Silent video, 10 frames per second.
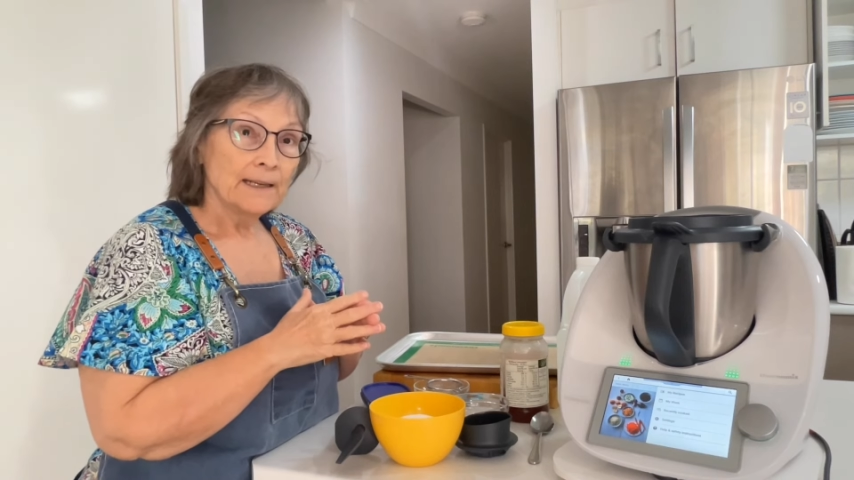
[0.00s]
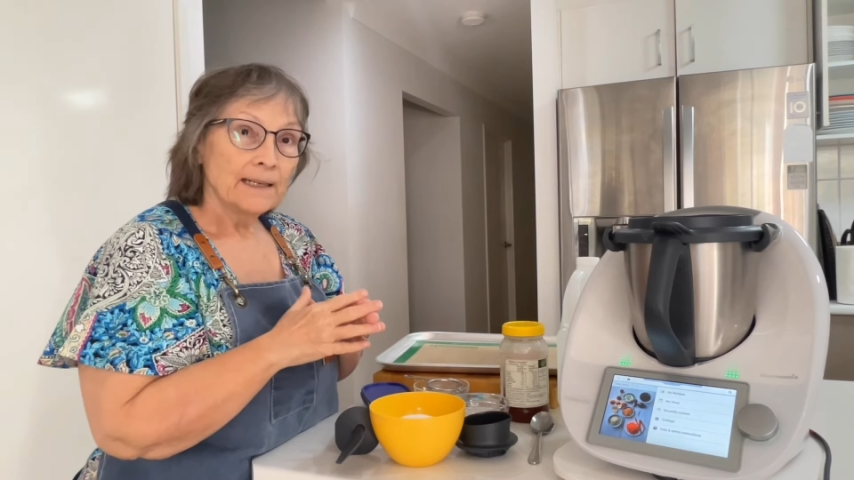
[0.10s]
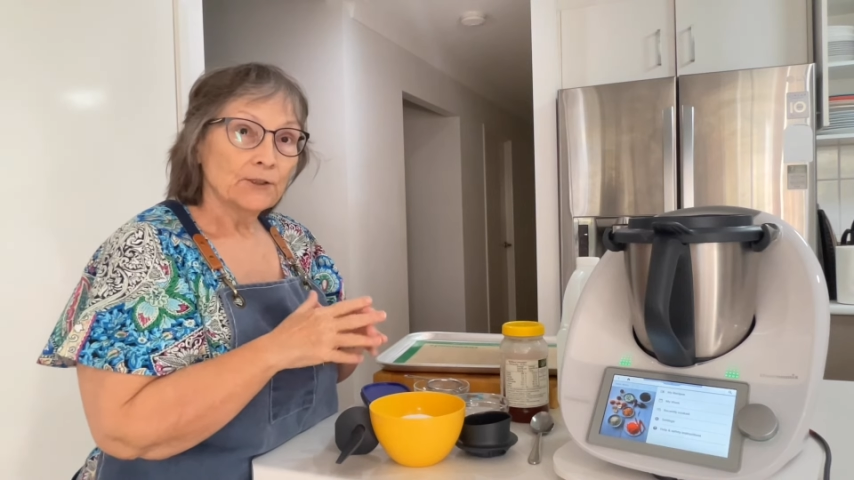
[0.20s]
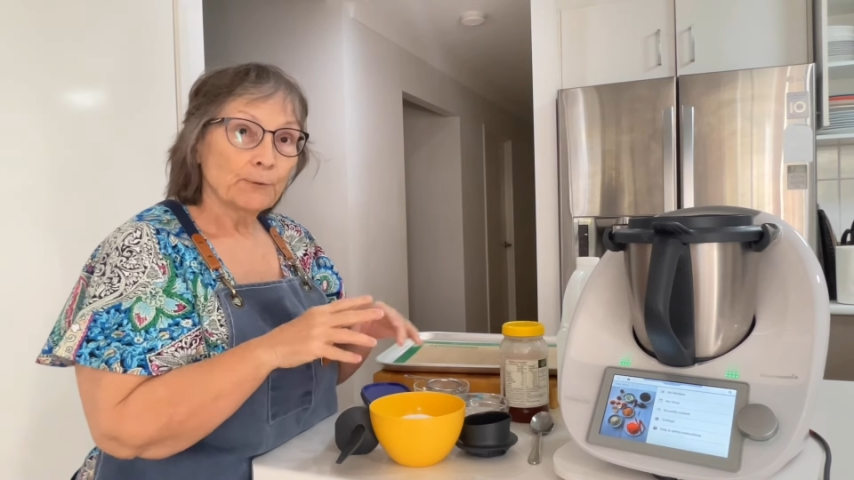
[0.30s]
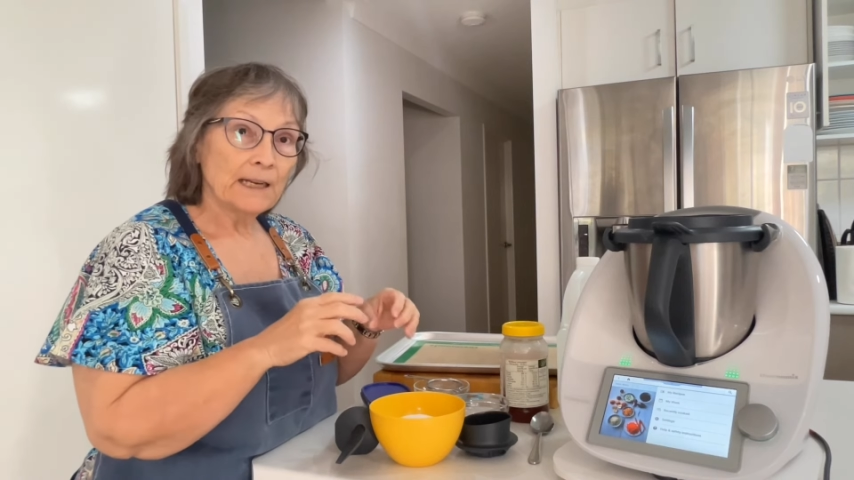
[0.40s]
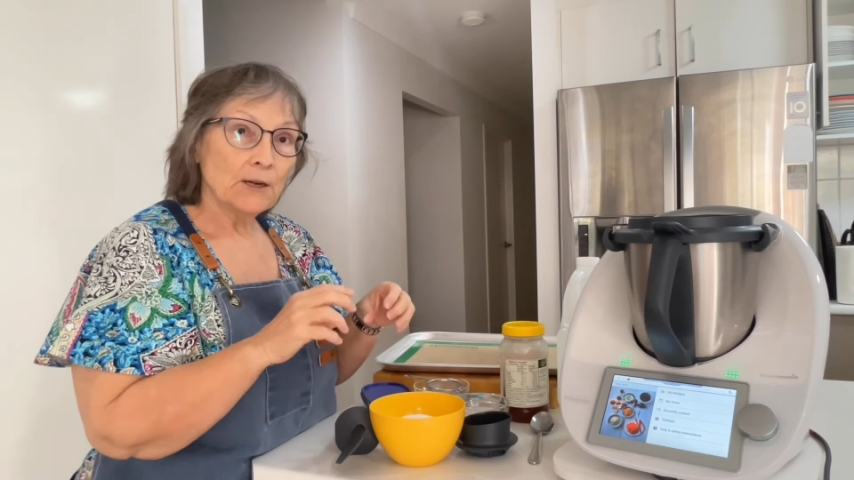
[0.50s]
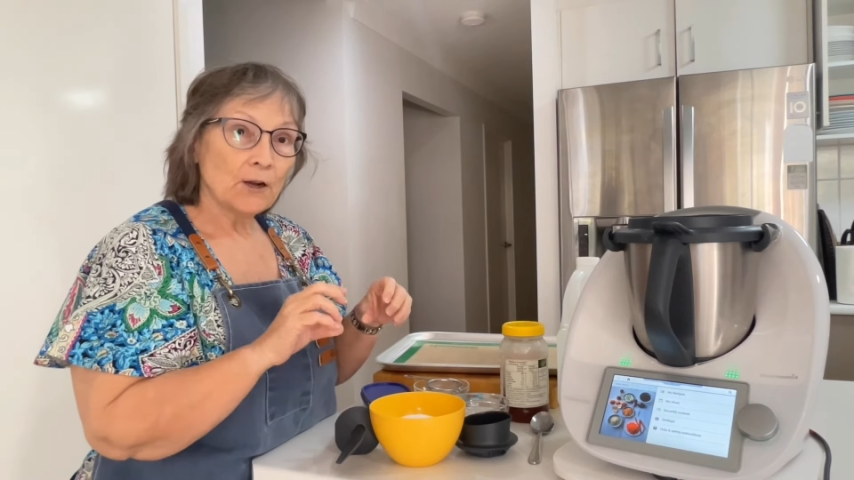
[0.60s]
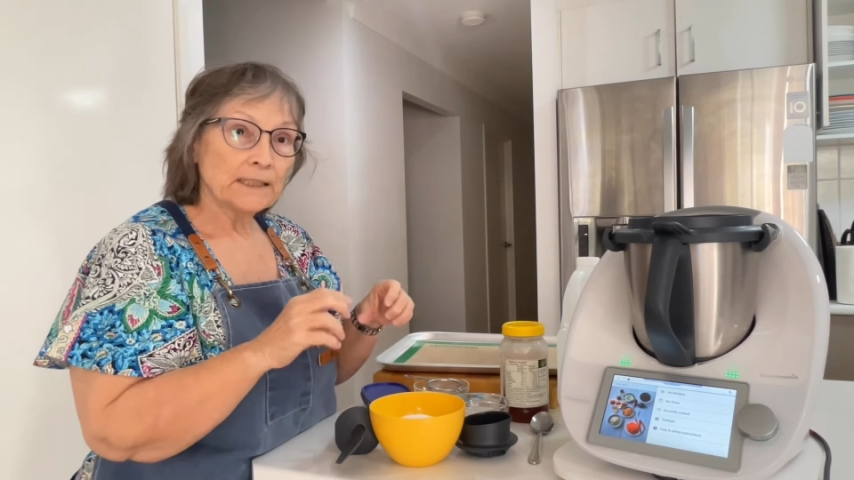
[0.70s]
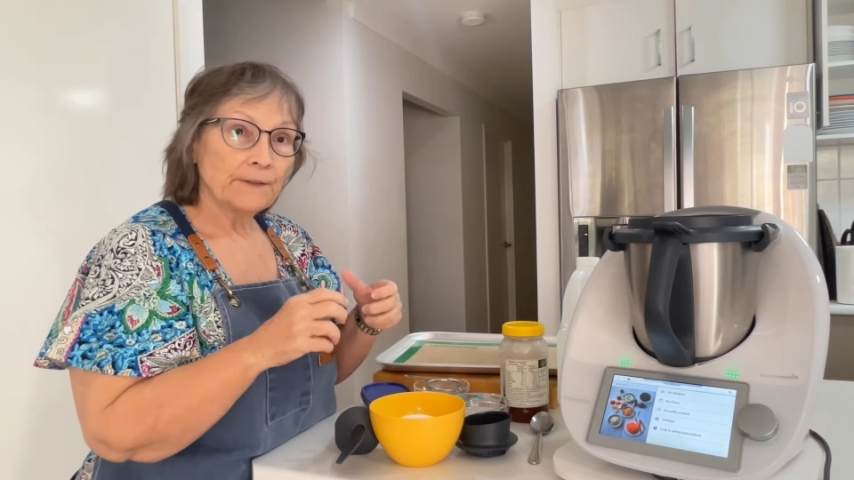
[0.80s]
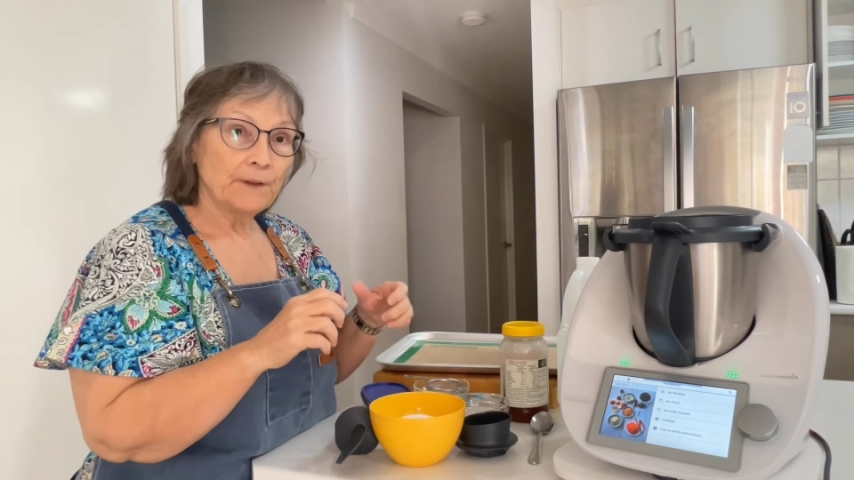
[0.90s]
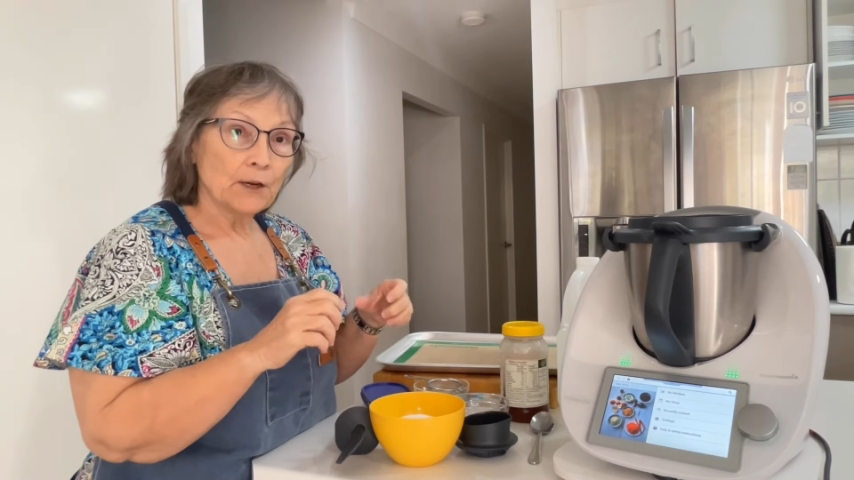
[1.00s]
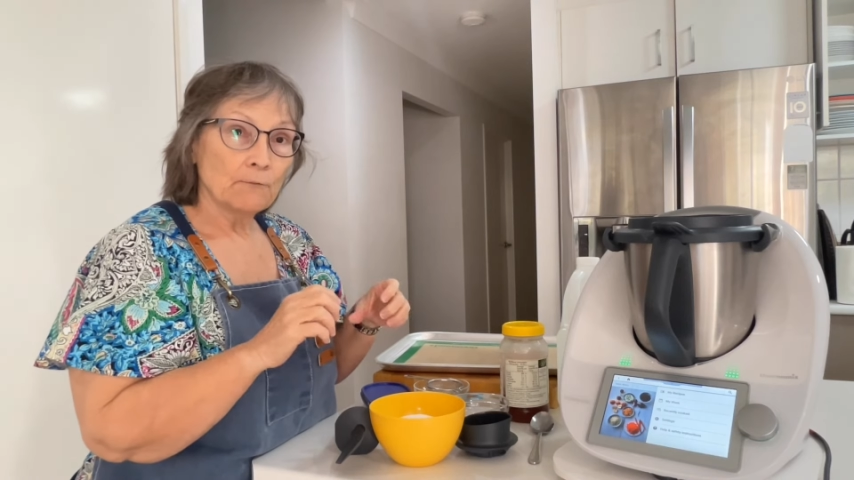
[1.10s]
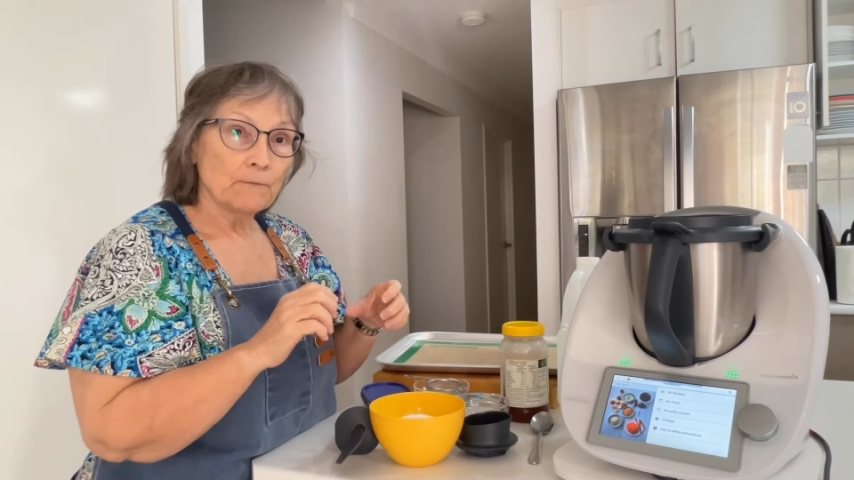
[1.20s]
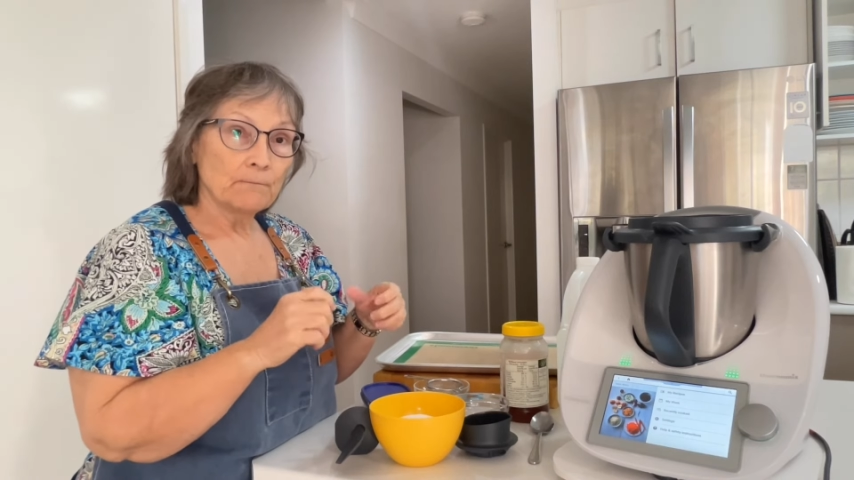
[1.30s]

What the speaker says: It's really nice if you